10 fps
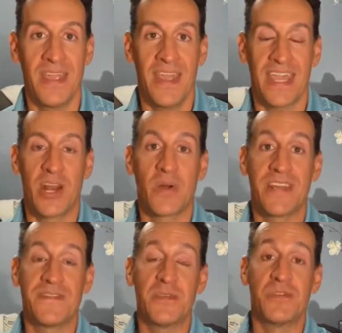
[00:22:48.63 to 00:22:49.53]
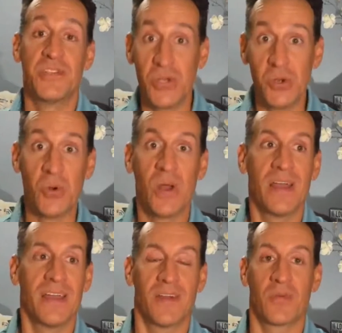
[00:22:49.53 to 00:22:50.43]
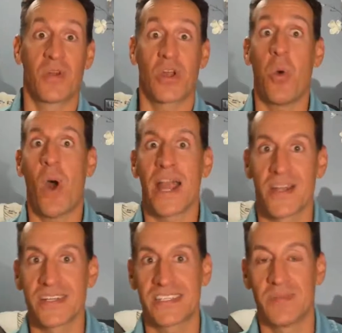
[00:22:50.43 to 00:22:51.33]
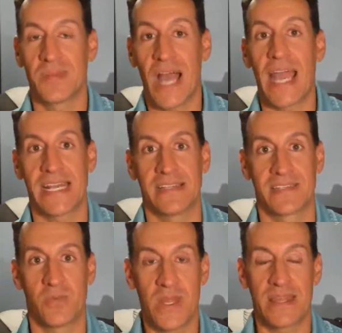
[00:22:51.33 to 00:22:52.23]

You know, and if you do require some guidance with